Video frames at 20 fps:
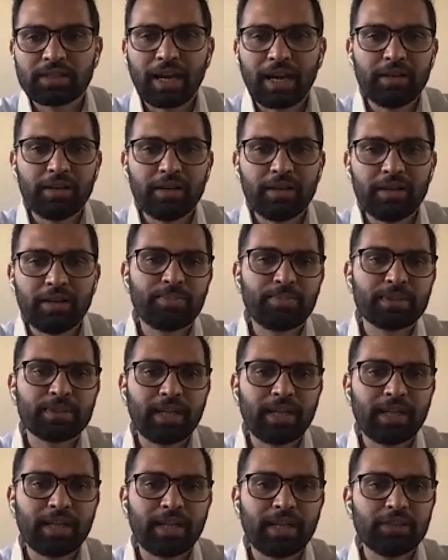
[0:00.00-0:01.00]
besides
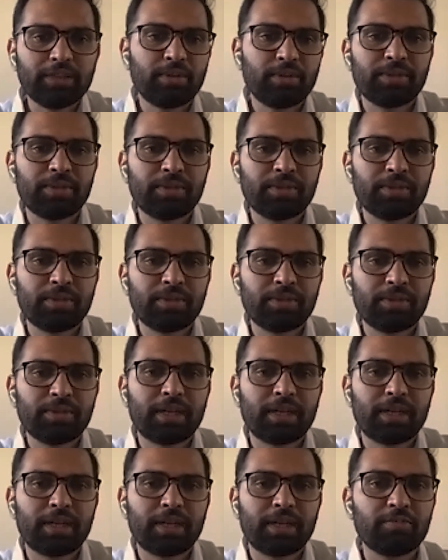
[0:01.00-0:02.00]
from the government, I
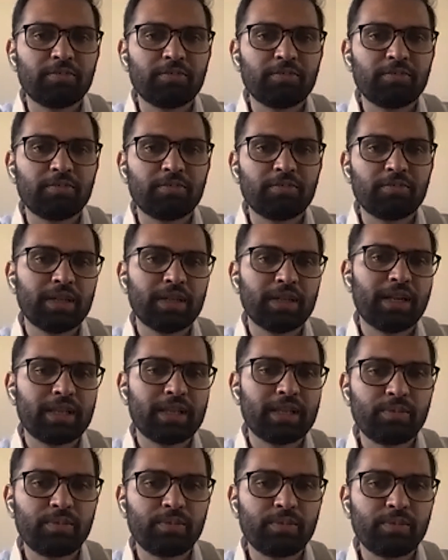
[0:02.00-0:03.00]
think we can
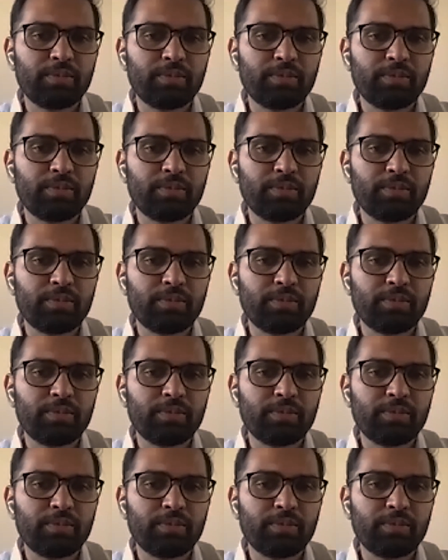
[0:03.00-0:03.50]
do a lot.